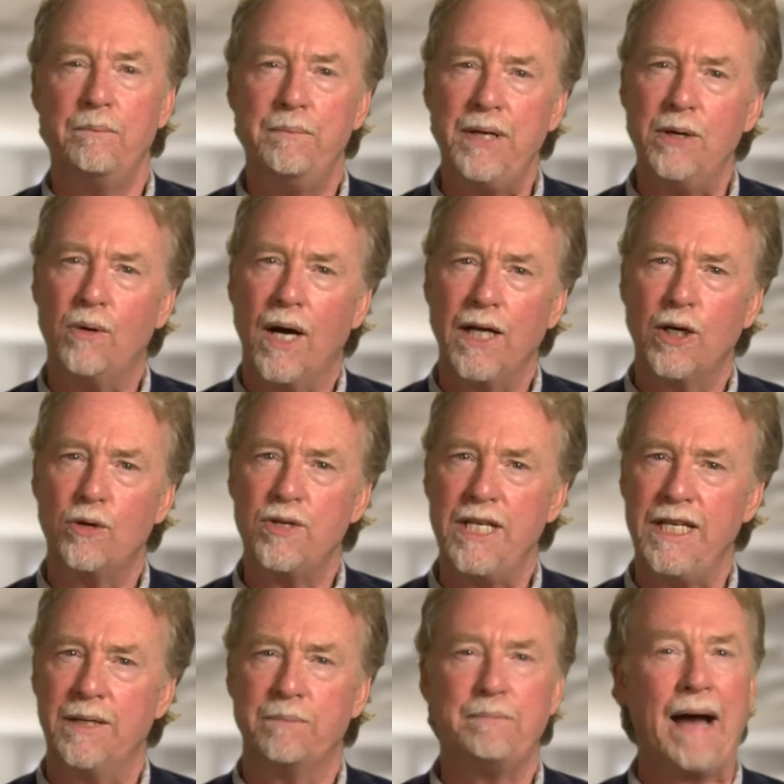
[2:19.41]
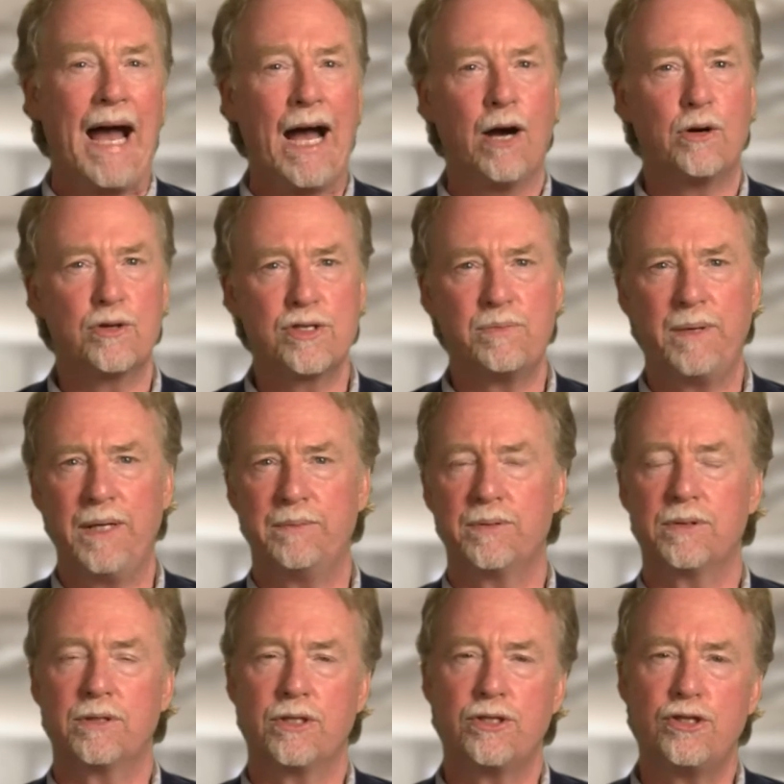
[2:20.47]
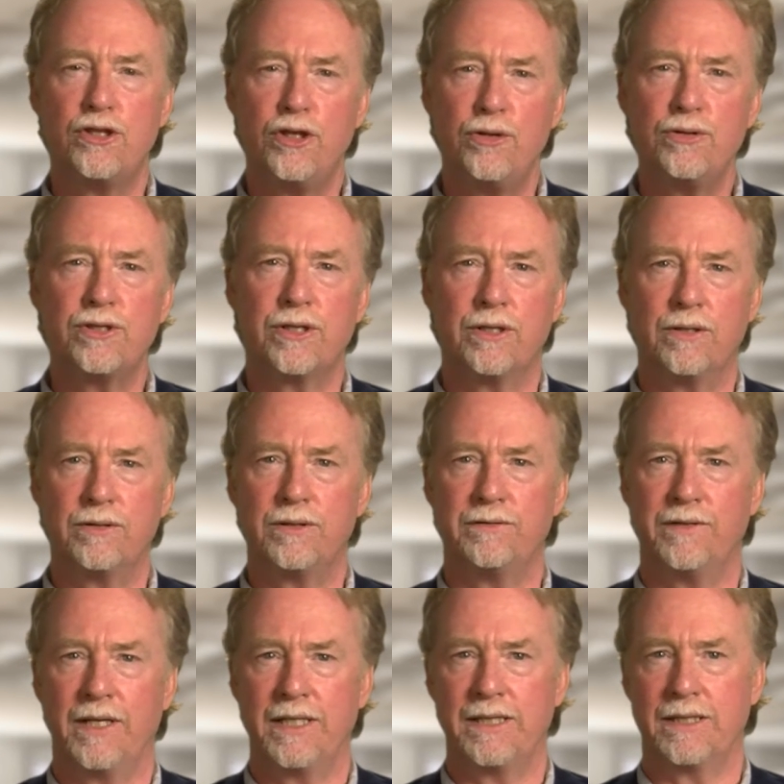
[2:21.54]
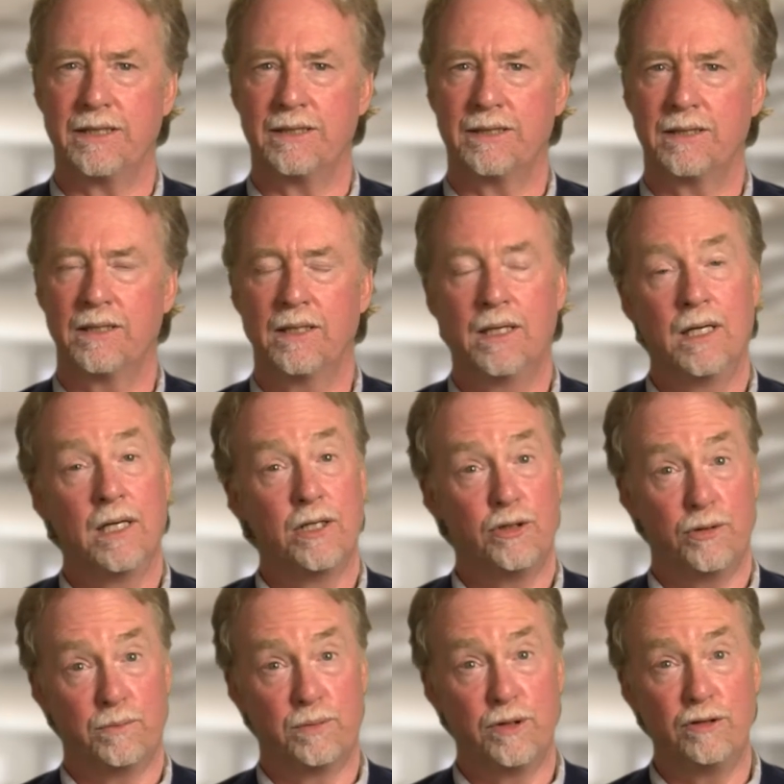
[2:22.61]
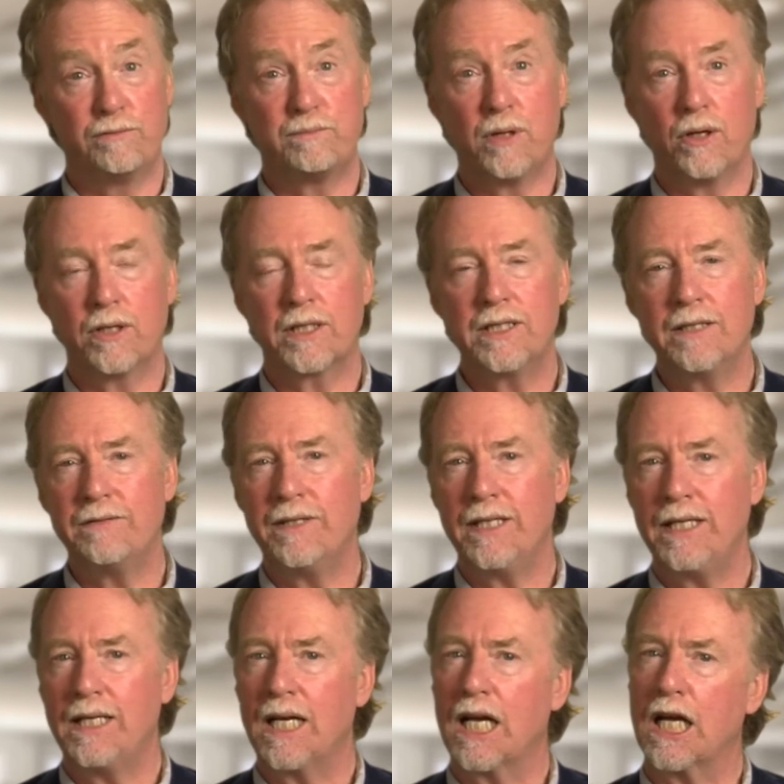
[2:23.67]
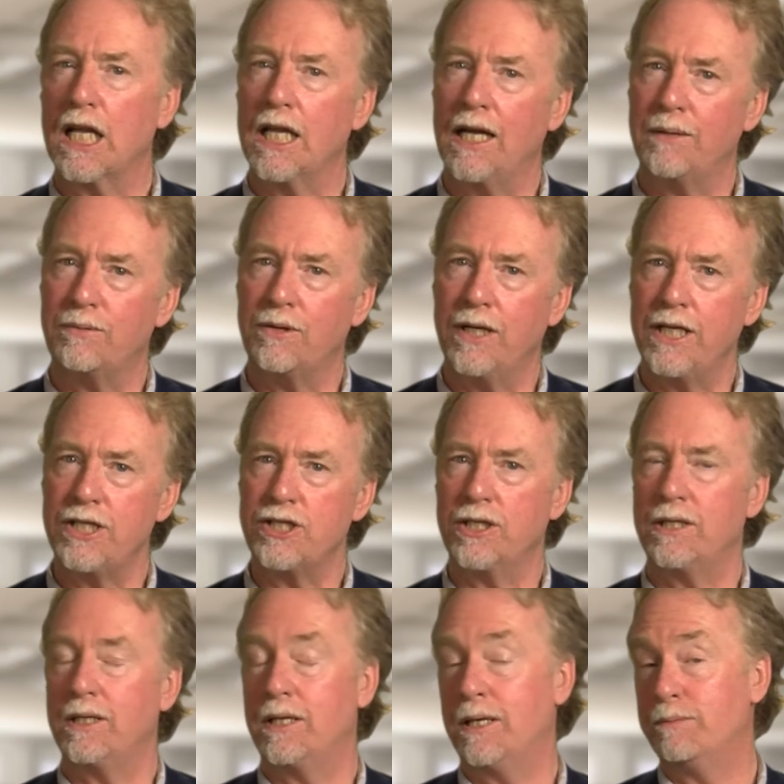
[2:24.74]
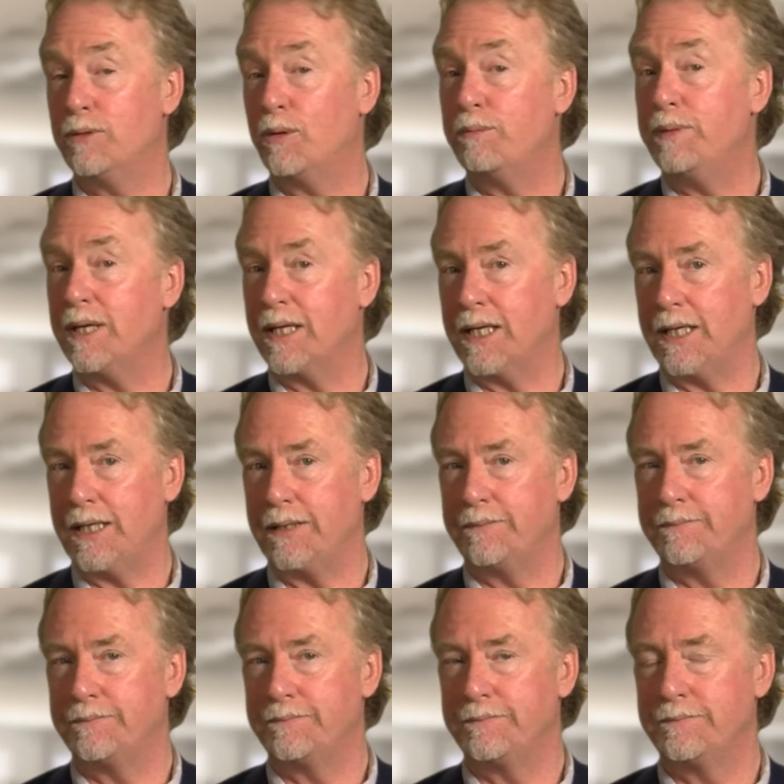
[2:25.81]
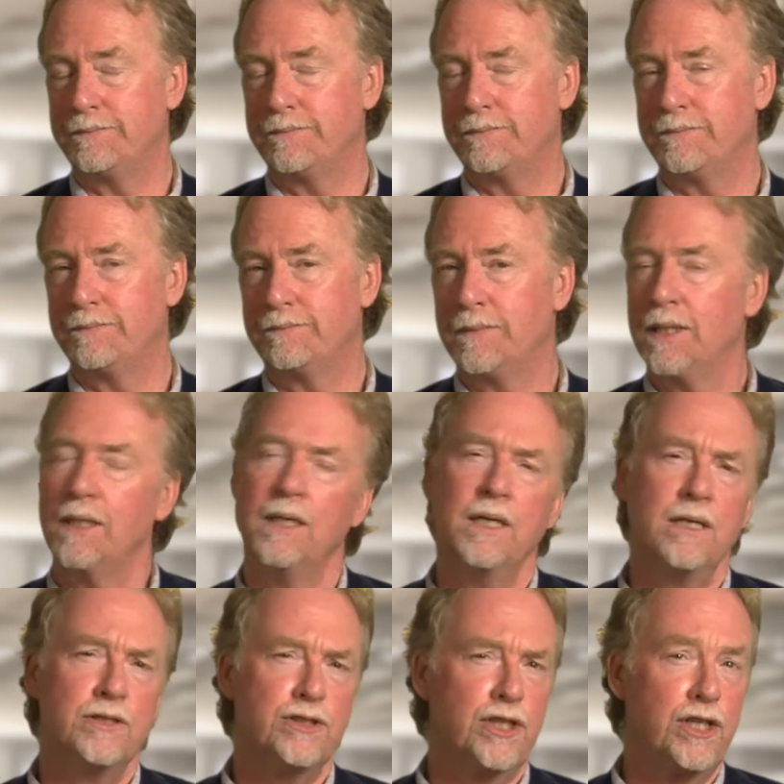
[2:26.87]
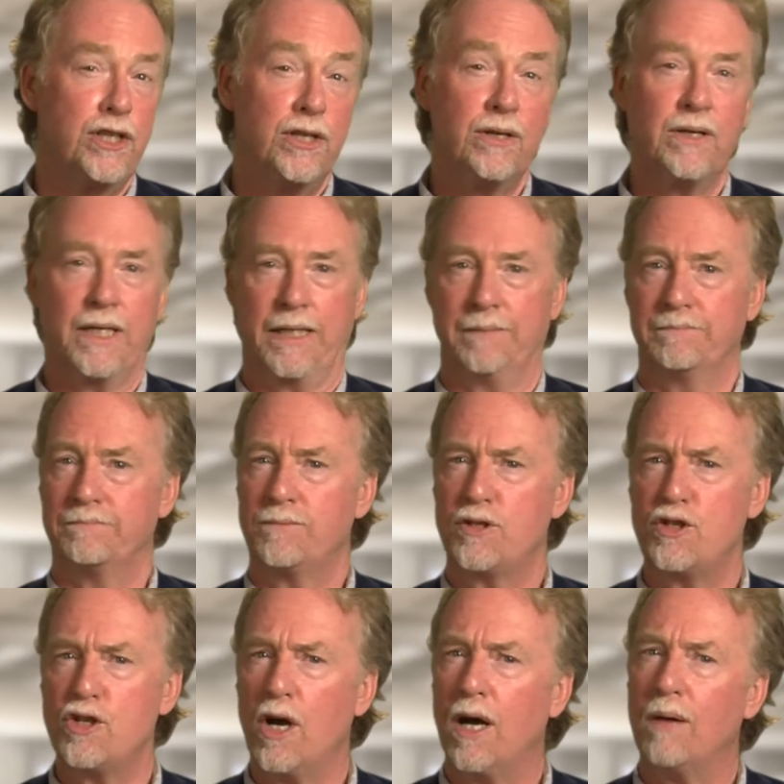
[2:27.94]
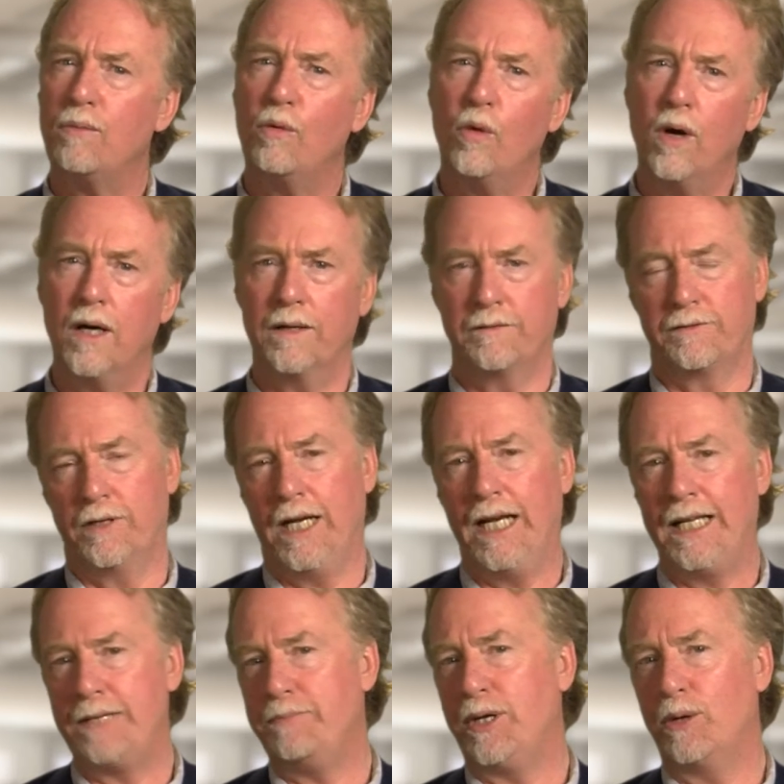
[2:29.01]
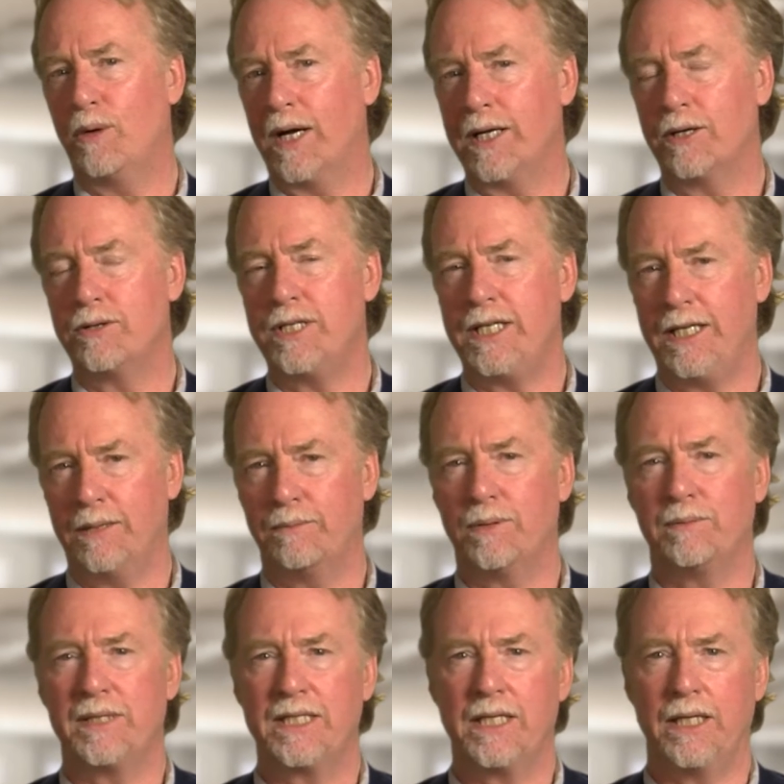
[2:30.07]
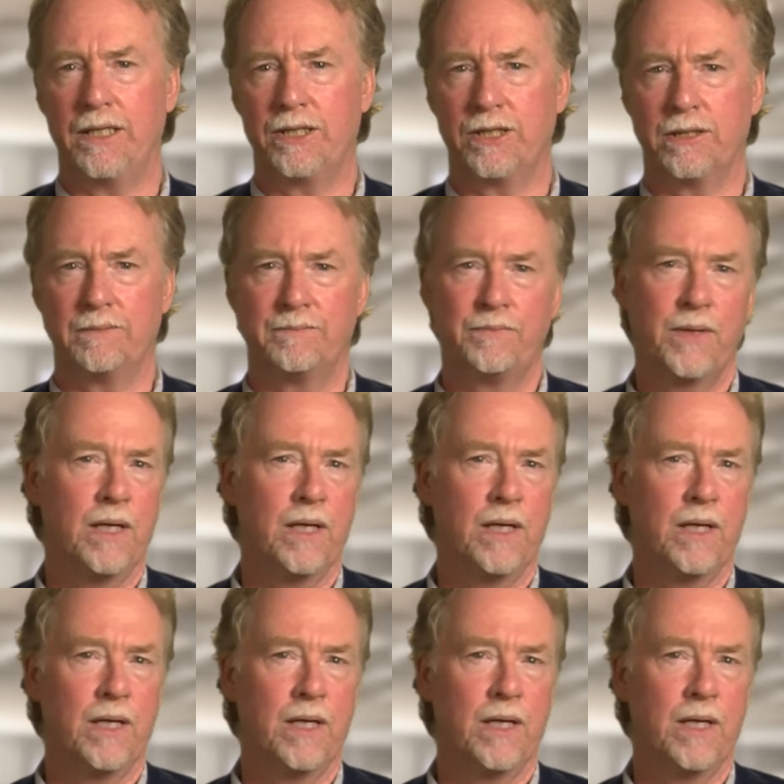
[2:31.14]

BYOD empowers people to choose their own devices to improve productivity, collaboration, and mobility. Security, job one for any BYOD implementation.